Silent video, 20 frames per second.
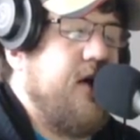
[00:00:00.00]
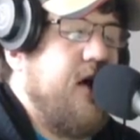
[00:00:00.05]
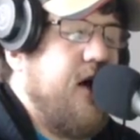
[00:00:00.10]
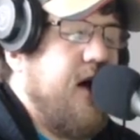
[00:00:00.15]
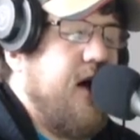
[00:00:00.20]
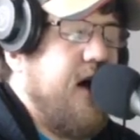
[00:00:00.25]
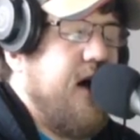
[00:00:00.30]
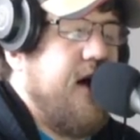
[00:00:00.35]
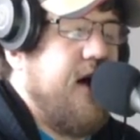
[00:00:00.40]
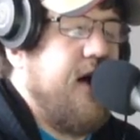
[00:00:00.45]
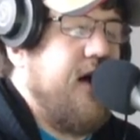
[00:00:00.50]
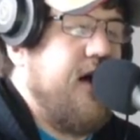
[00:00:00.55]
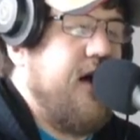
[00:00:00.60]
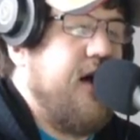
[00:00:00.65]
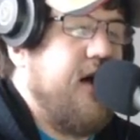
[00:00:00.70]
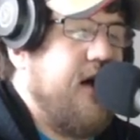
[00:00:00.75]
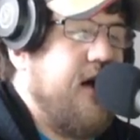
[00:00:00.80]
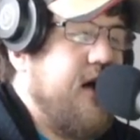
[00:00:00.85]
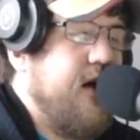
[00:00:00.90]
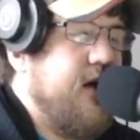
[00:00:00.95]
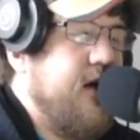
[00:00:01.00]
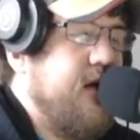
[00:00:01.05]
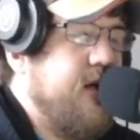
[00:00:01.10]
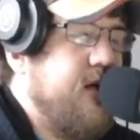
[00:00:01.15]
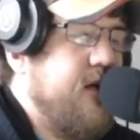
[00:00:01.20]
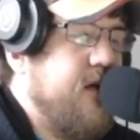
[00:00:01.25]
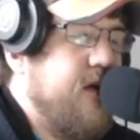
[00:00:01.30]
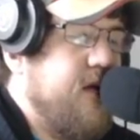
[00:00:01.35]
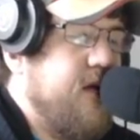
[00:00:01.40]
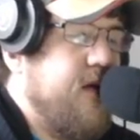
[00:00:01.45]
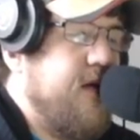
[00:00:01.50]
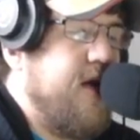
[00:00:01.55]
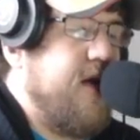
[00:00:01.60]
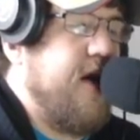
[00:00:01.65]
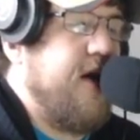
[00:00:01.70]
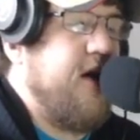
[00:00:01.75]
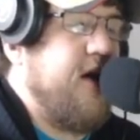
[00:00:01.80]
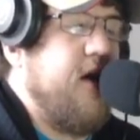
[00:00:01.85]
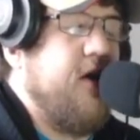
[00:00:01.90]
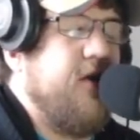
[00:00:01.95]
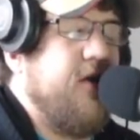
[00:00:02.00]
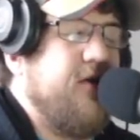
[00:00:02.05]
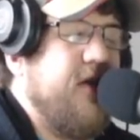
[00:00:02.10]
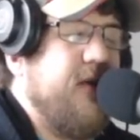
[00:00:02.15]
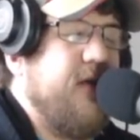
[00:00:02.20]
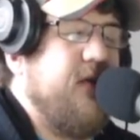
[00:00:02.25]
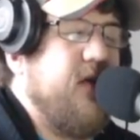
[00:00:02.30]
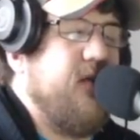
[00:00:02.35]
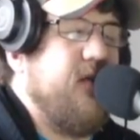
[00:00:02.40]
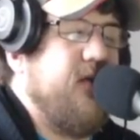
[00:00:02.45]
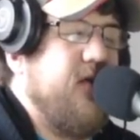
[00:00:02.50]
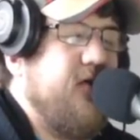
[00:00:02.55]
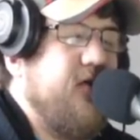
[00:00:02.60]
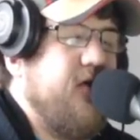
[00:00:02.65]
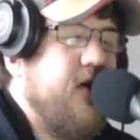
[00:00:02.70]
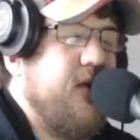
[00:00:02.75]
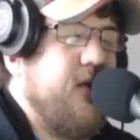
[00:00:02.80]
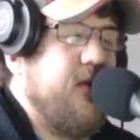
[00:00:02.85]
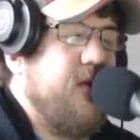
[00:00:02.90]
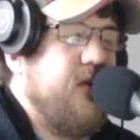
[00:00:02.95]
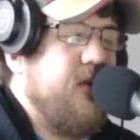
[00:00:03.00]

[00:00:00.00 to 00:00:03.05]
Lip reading: and take care of yourself in the future